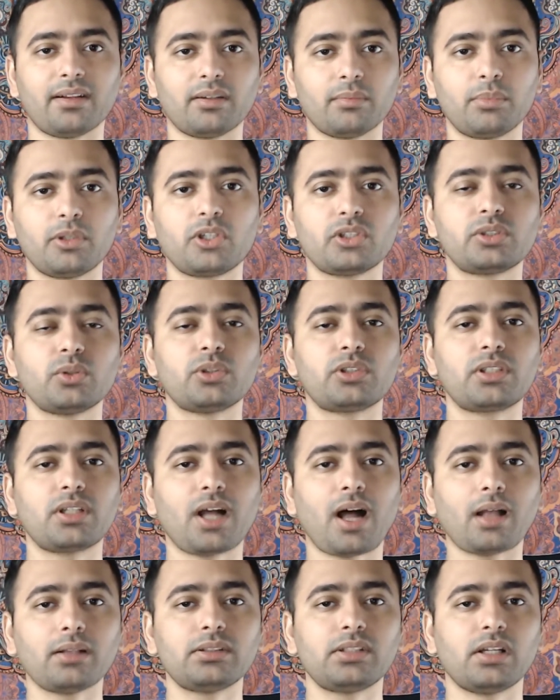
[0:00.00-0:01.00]
because he was
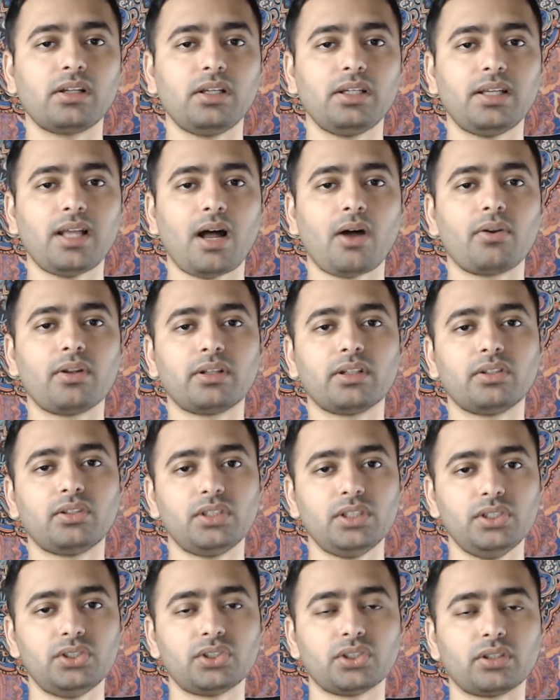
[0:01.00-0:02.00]
constantly doubting the
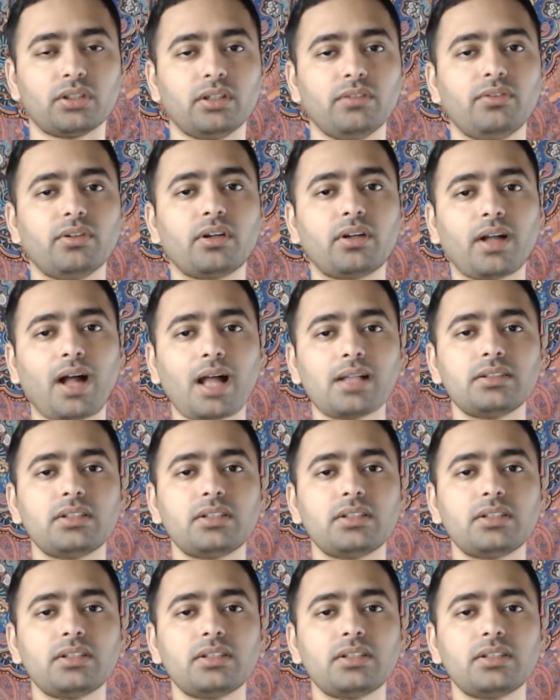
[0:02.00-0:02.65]
teacher. If you're constantly